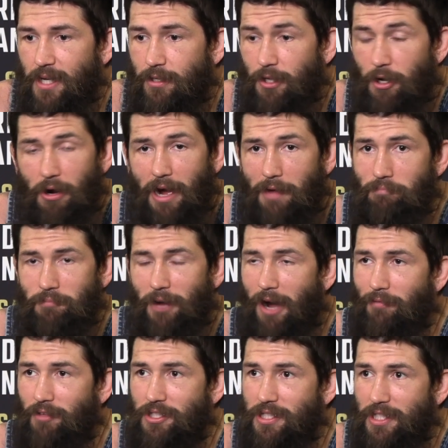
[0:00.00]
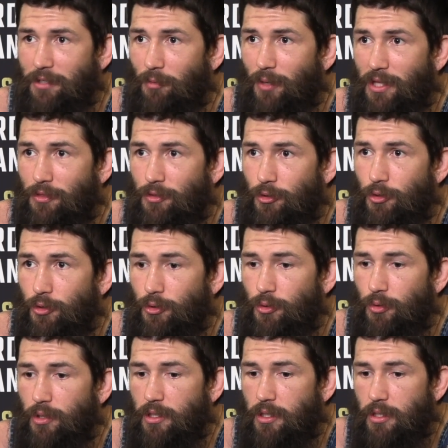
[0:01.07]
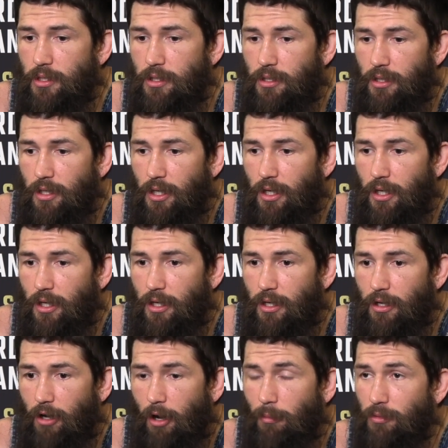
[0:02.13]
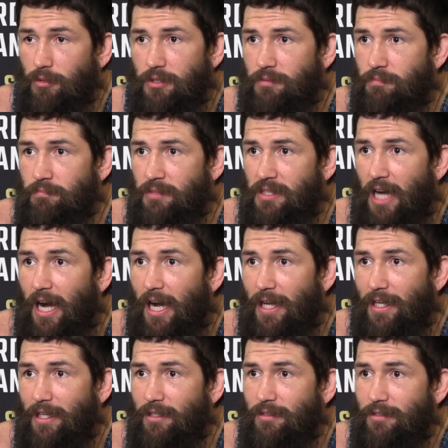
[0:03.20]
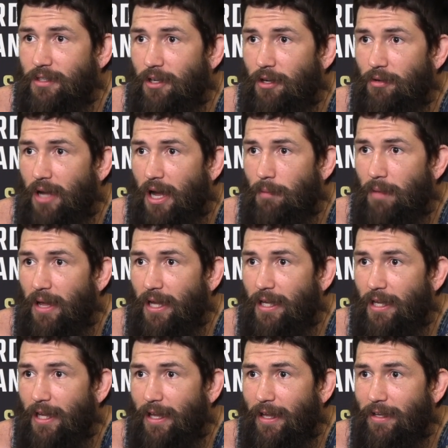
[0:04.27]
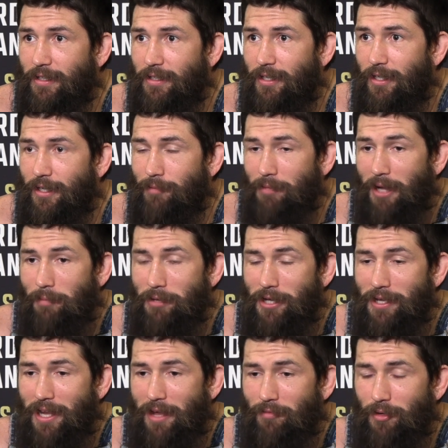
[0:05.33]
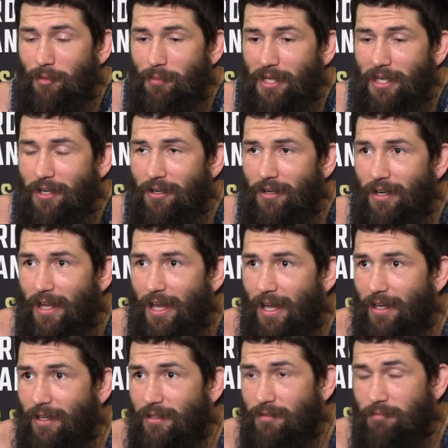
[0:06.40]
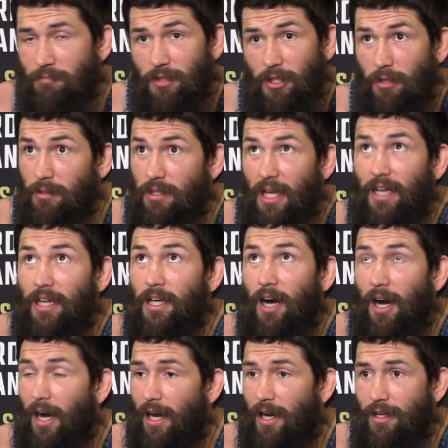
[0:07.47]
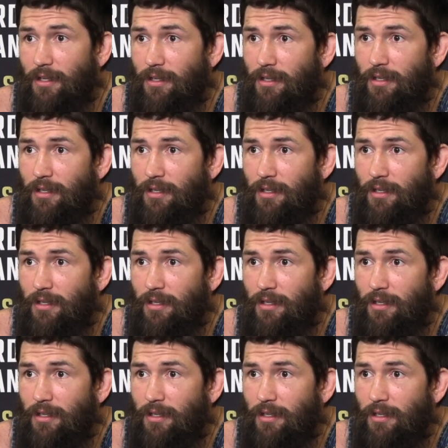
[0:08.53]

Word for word: you know, I obviously went through uh, almost dying. You know, not making it, um, not being able to be here today, and you know, thank God